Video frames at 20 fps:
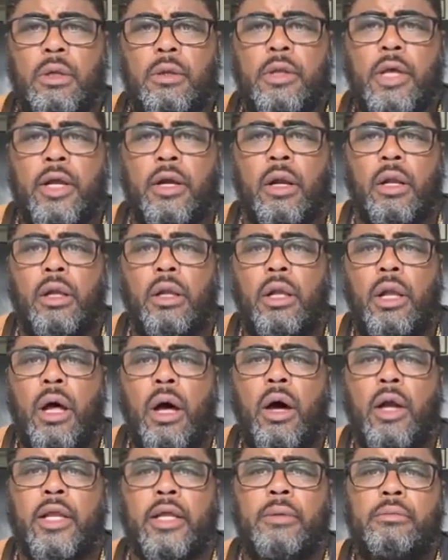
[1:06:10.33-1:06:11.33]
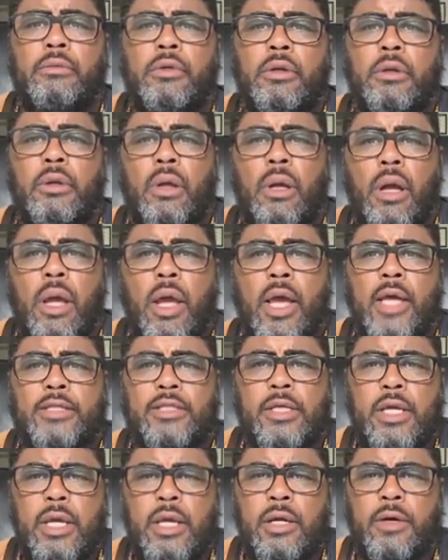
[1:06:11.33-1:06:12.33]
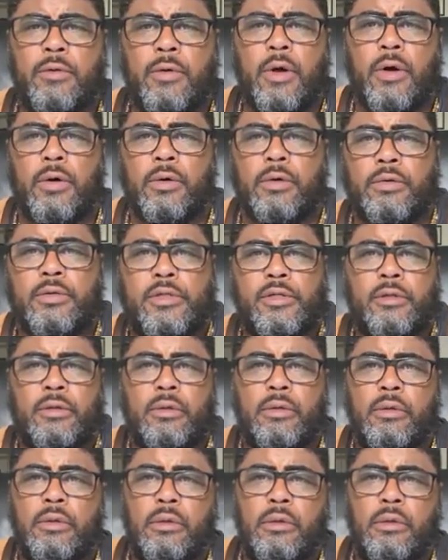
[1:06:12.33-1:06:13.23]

that are lauded as heroes,